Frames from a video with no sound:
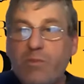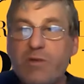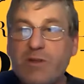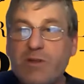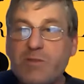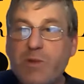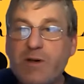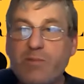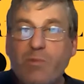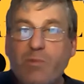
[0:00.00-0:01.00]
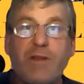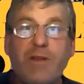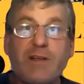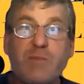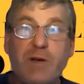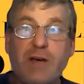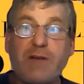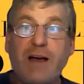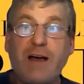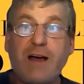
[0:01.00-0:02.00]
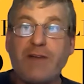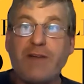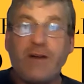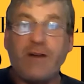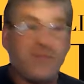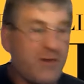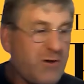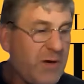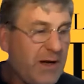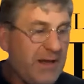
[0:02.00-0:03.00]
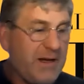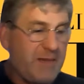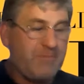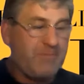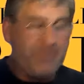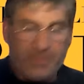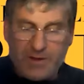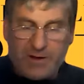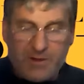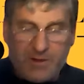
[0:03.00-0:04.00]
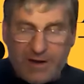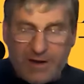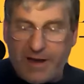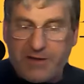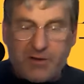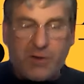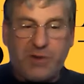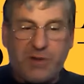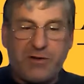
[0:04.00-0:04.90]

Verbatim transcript: it's been, I think, it's a bit over half an hour, so I'll quickly um, answer a question